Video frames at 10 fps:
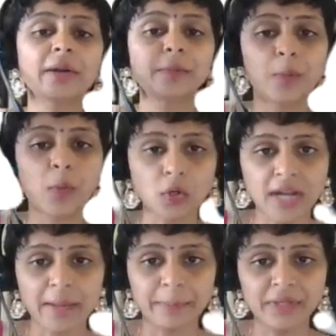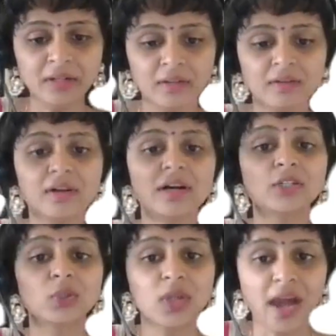and brought Apple
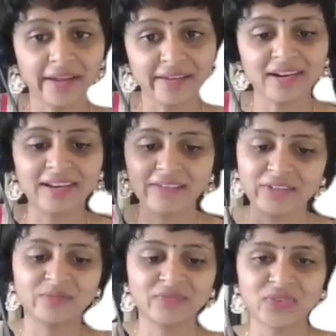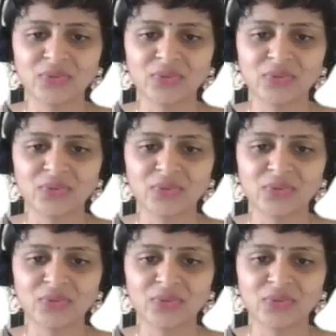to the higher level.